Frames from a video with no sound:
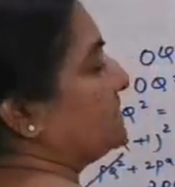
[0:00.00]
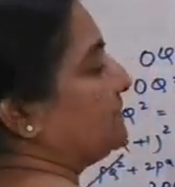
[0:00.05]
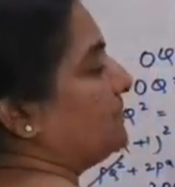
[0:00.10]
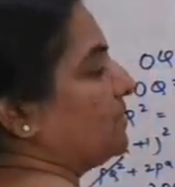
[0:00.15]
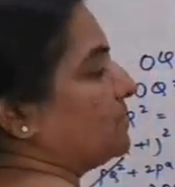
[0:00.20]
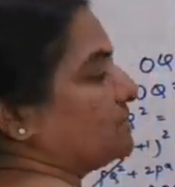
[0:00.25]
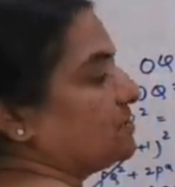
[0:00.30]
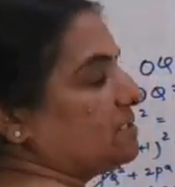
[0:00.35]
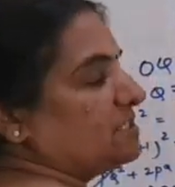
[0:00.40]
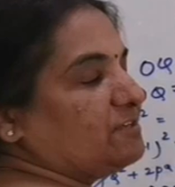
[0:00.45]

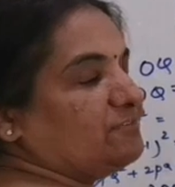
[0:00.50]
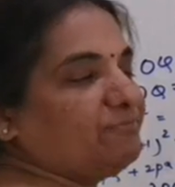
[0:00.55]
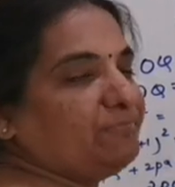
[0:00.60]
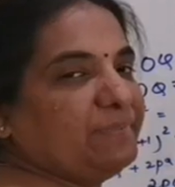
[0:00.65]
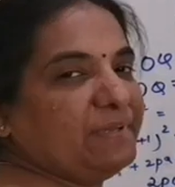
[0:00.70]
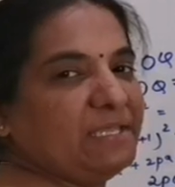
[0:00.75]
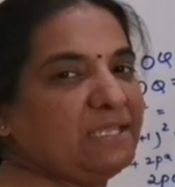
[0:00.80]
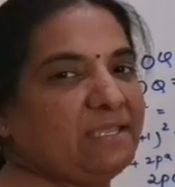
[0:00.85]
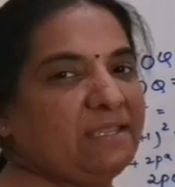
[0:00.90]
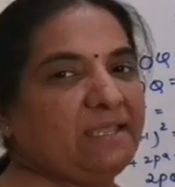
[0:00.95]
positive
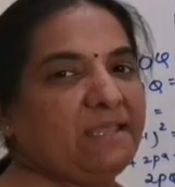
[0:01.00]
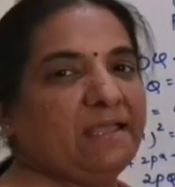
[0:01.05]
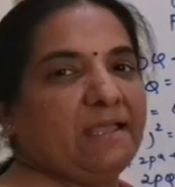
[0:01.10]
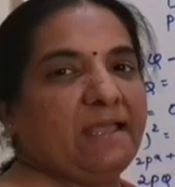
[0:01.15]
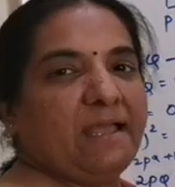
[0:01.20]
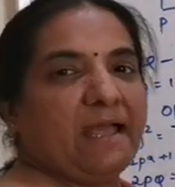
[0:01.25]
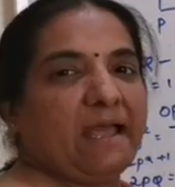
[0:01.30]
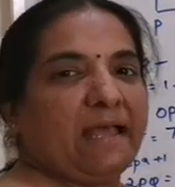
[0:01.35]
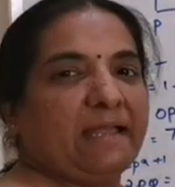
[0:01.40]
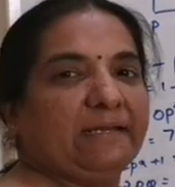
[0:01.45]
B
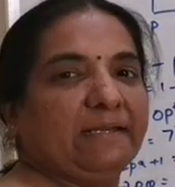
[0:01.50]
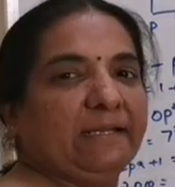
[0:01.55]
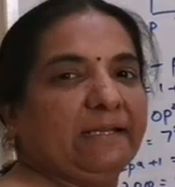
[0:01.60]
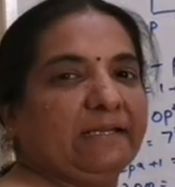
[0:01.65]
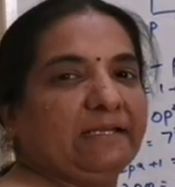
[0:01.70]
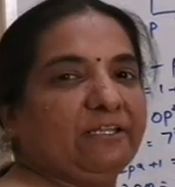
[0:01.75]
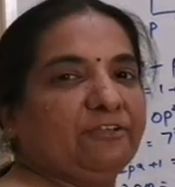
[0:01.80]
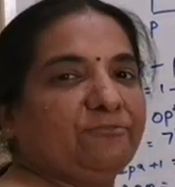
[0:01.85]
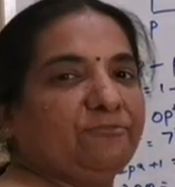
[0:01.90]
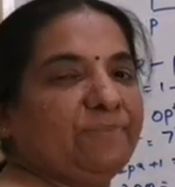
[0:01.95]
and
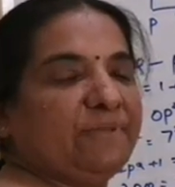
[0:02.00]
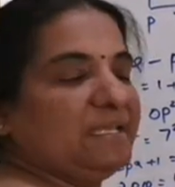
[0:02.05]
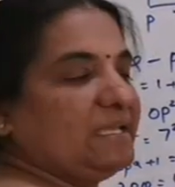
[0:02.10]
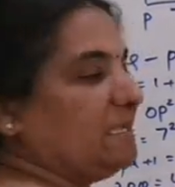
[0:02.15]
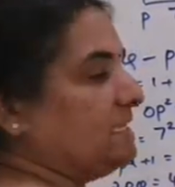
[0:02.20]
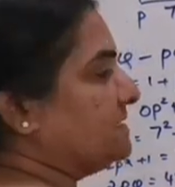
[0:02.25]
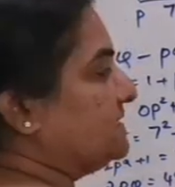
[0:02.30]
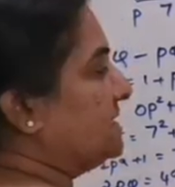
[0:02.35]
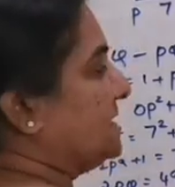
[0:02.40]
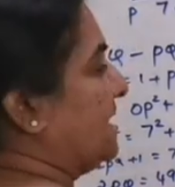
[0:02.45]
negative B
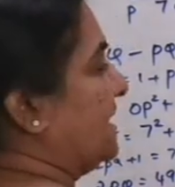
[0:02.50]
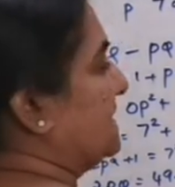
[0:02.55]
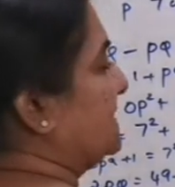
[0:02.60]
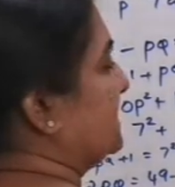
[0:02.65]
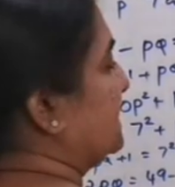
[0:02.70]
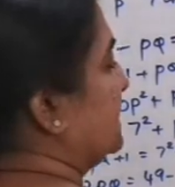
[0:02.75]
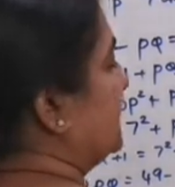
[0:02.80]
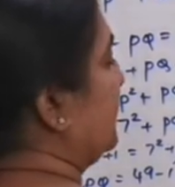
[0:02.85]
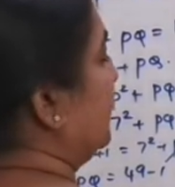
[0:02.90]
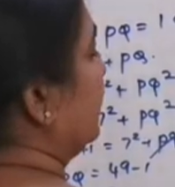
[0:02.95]
gets
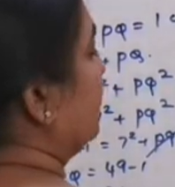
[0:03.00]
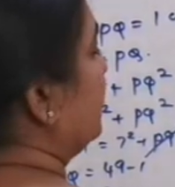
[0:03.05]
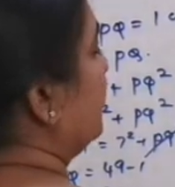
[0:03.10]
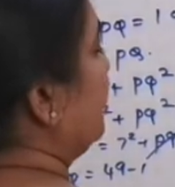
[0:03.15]
cancelled.